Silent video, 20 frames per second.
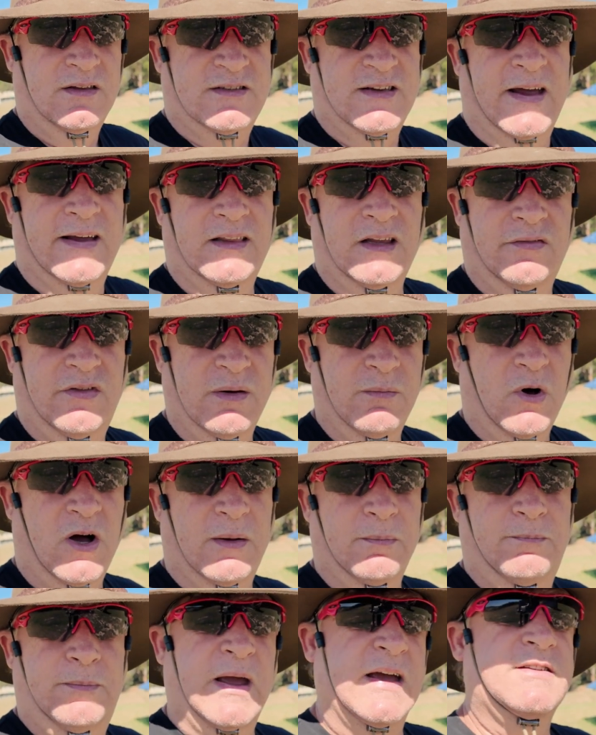the sad lithium
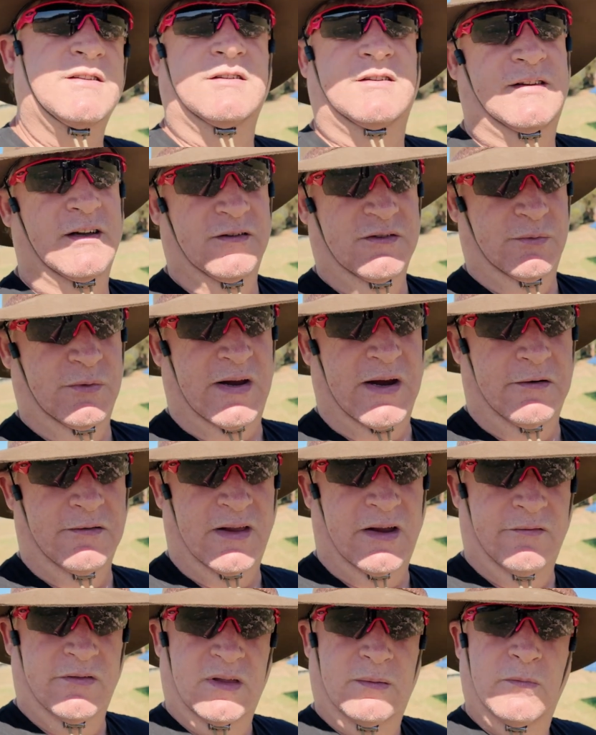ion peasant cells we
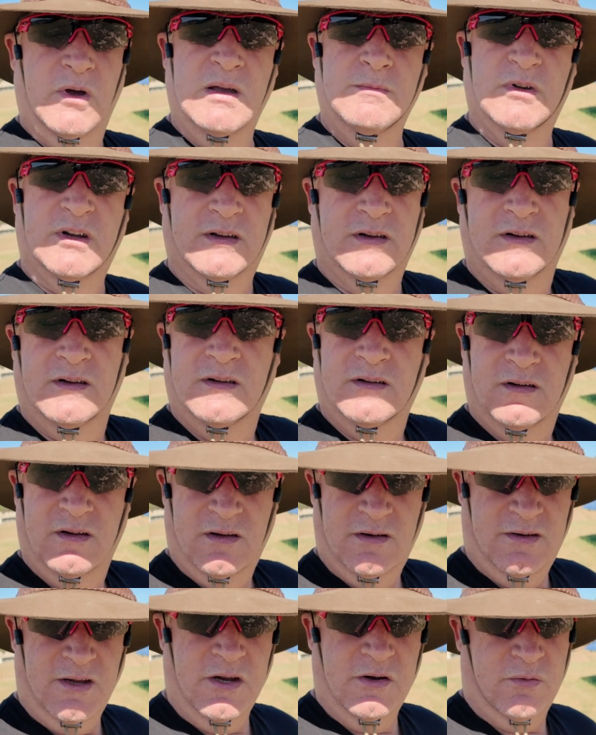currently have at the moment.
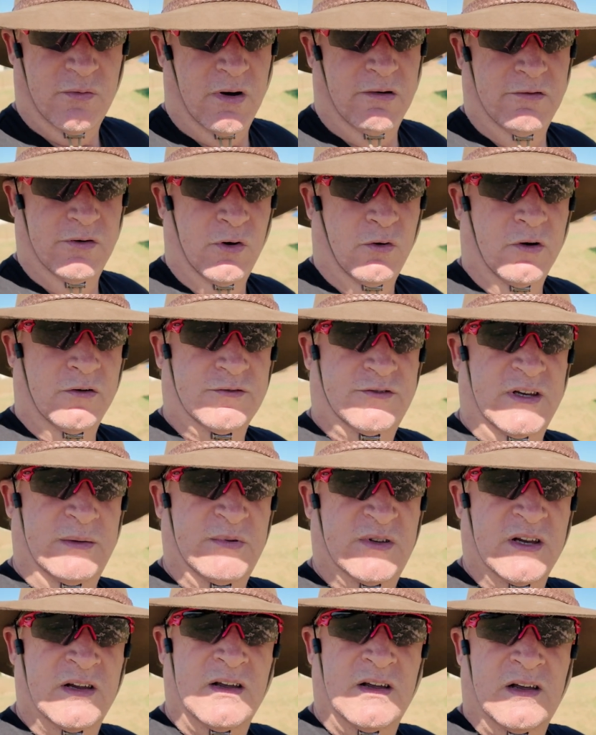And don't worry, your oil
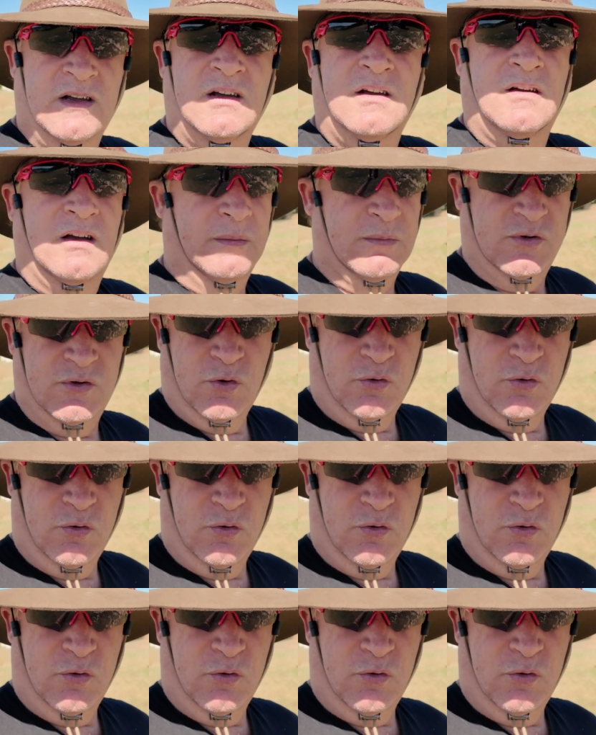sims. I'm